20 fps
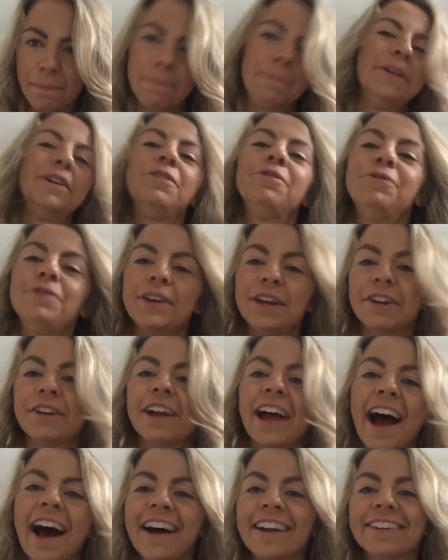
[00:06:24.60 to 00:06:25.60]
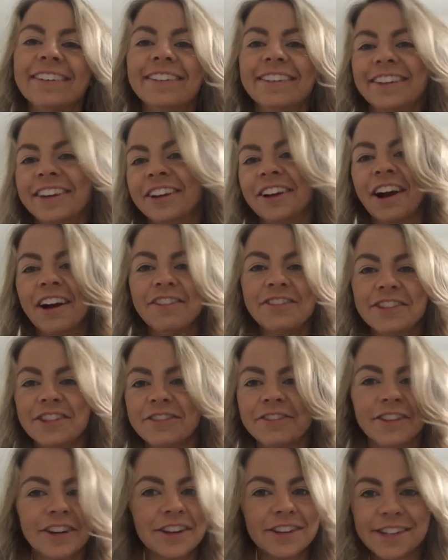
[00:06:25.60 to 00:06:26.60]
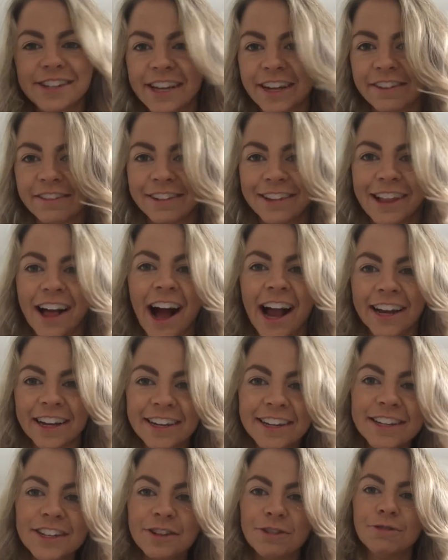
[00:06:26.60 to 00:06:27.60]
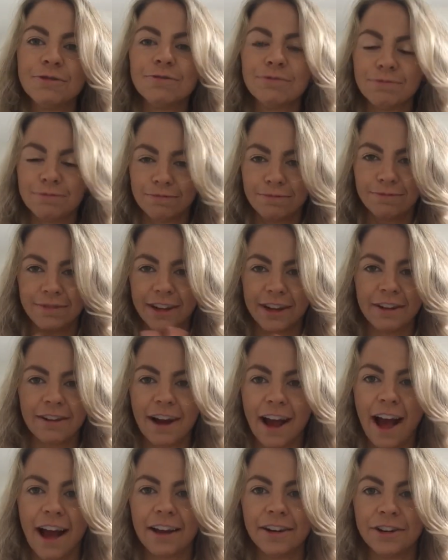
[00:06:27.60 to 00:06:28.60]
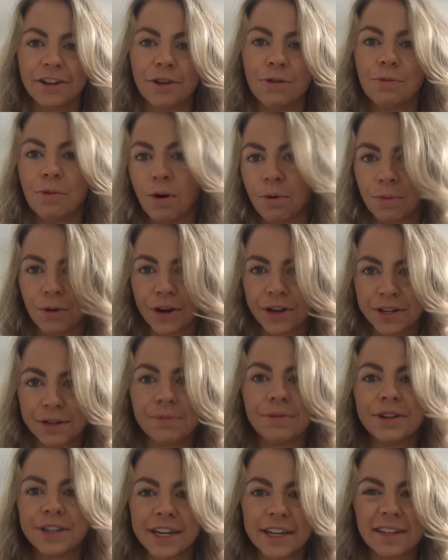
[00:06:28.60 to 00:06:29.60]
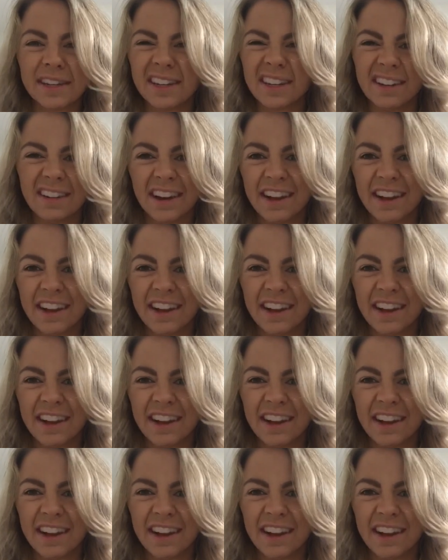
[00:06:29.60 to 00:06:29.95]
But you'll figure it out, you know, after your first set of aligners, you'll figure out, you know, what works and what doesn't.